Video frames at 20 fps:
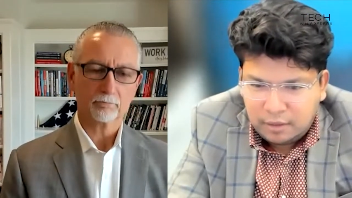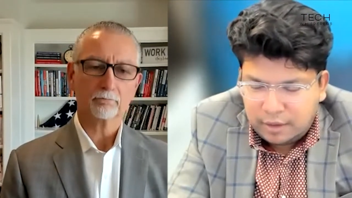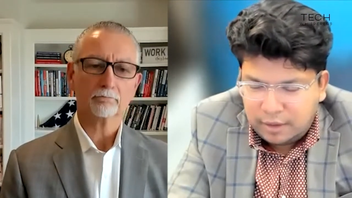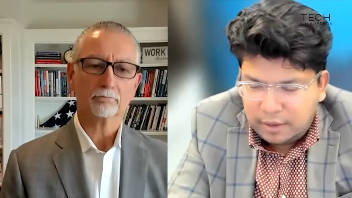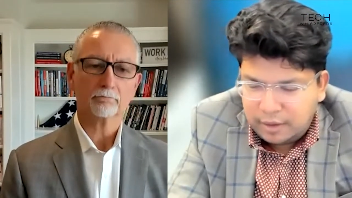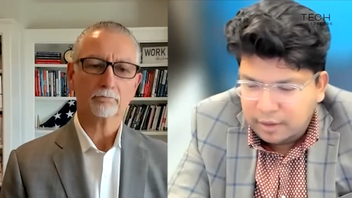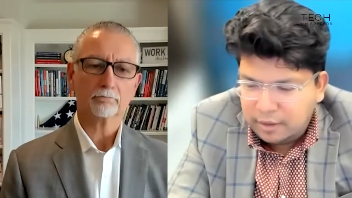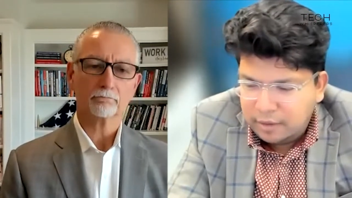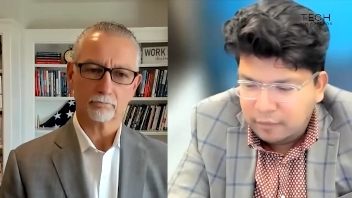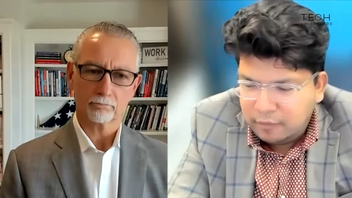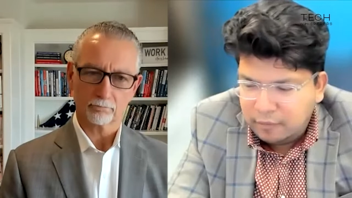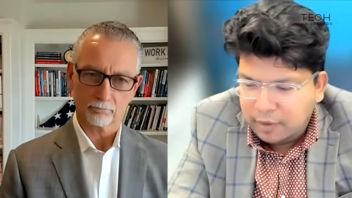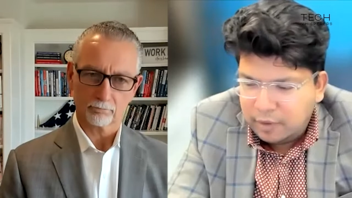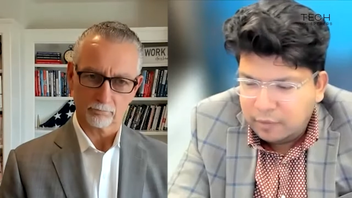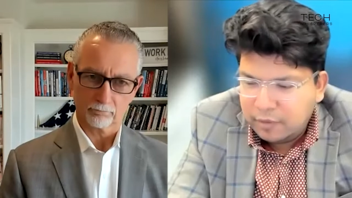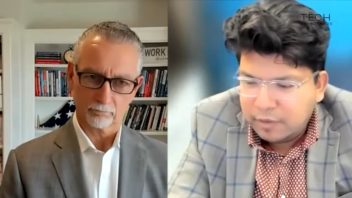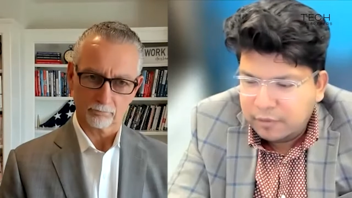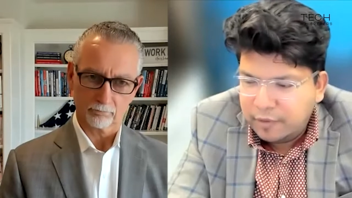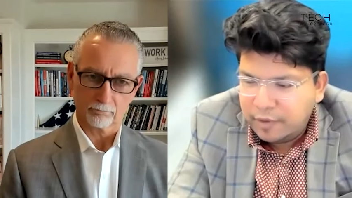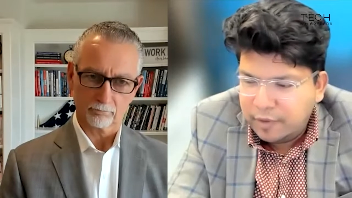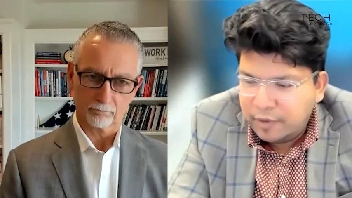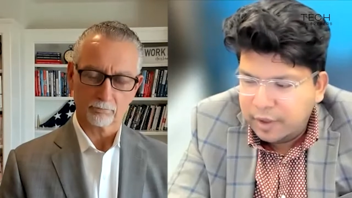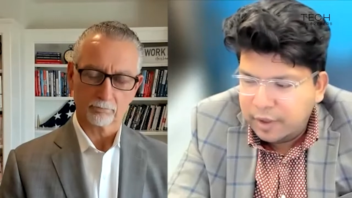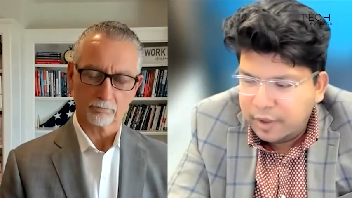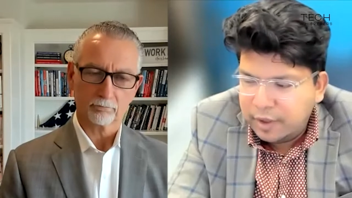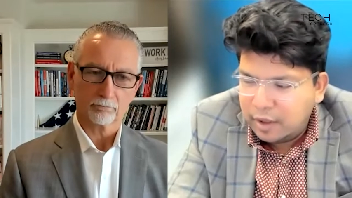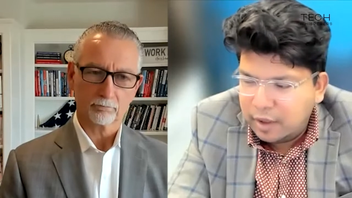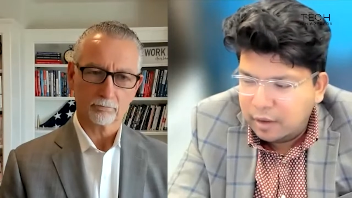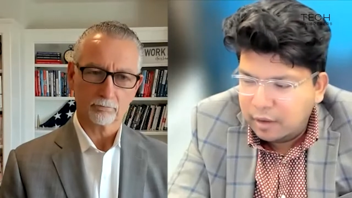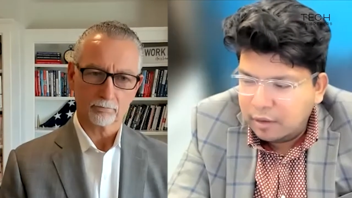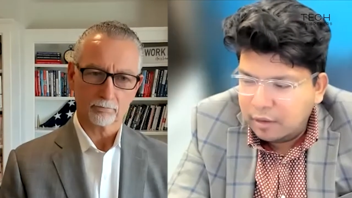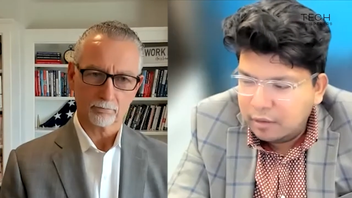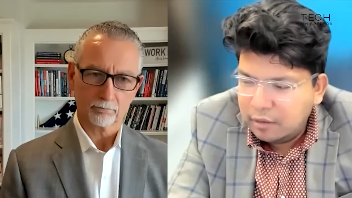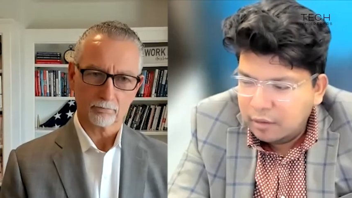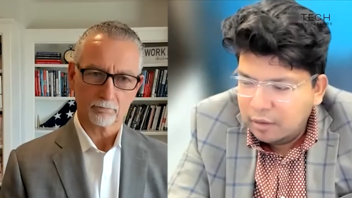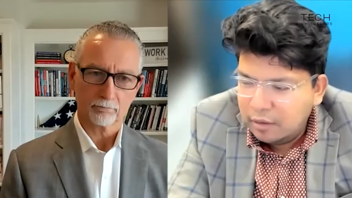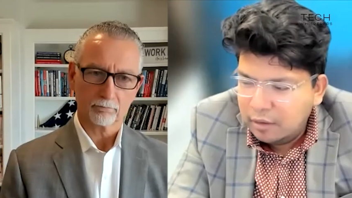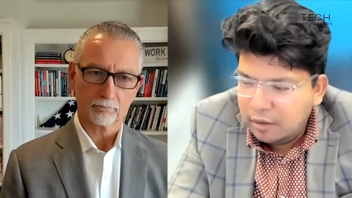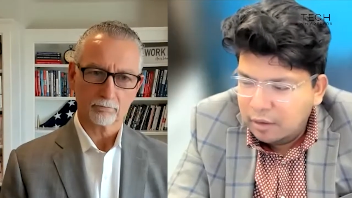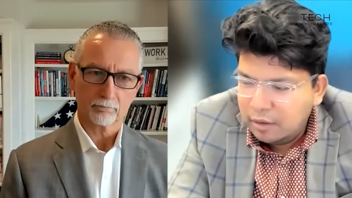Speaker 1: and when I was very young,
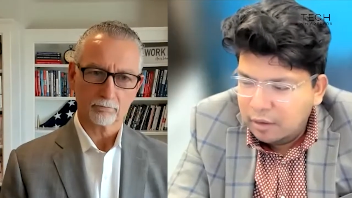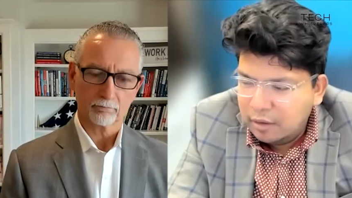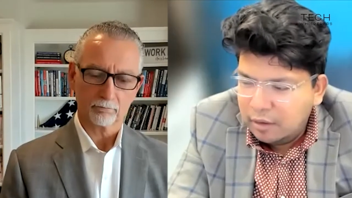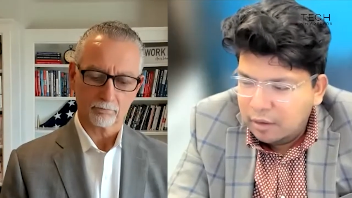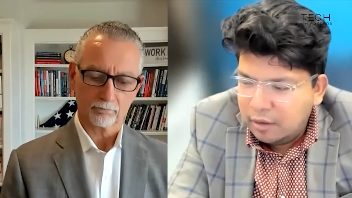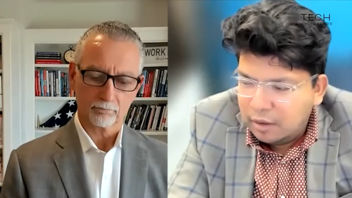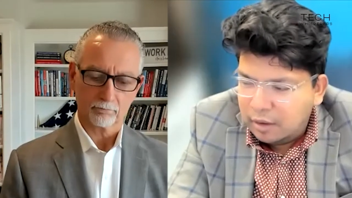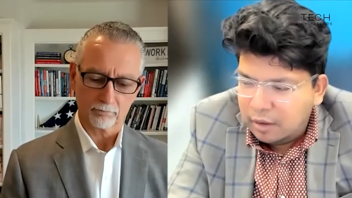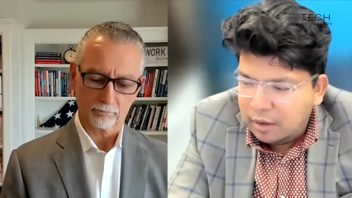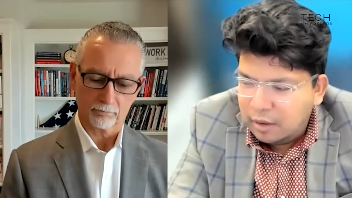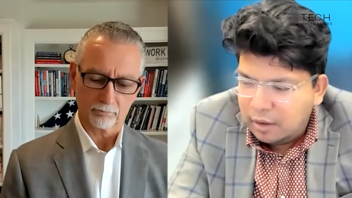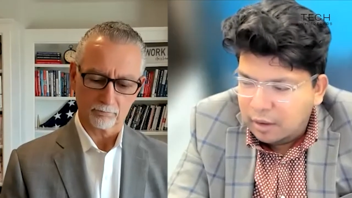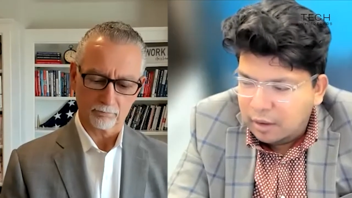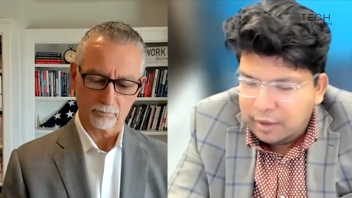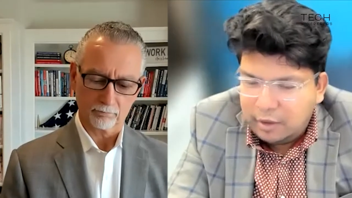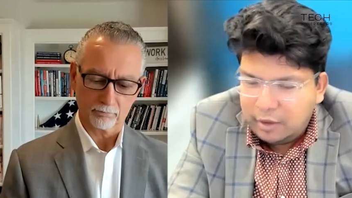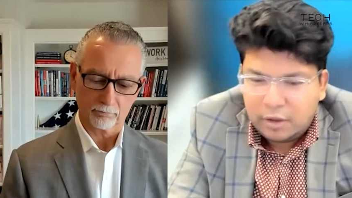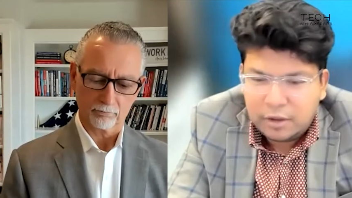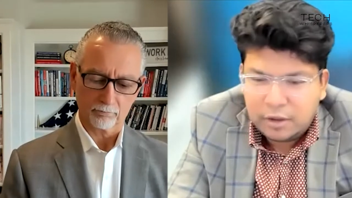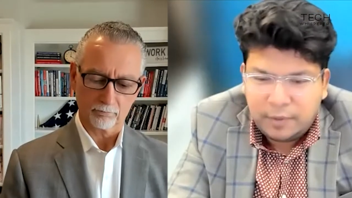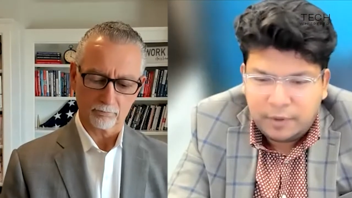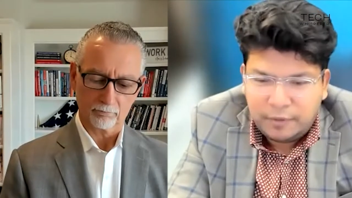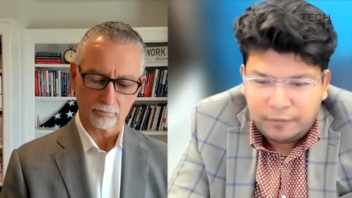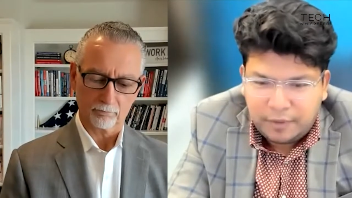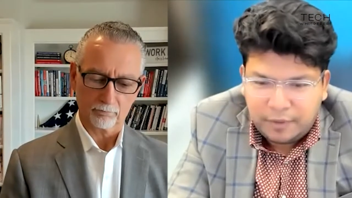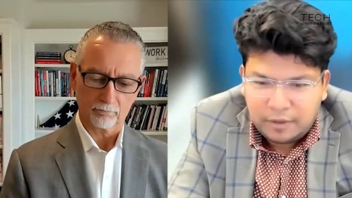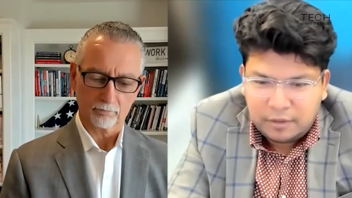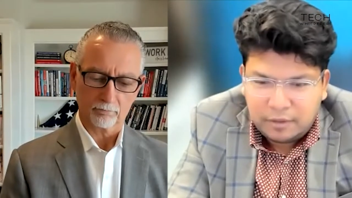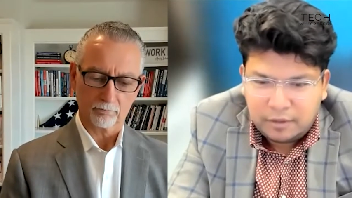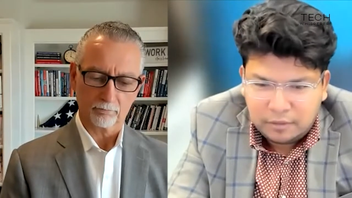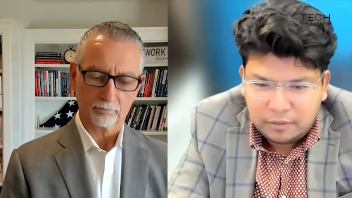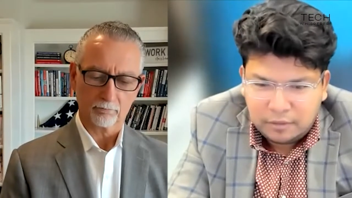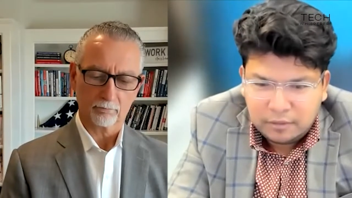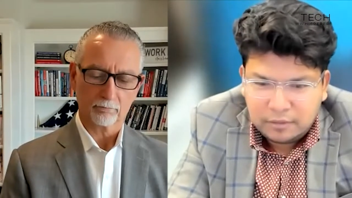uh, I lost my father.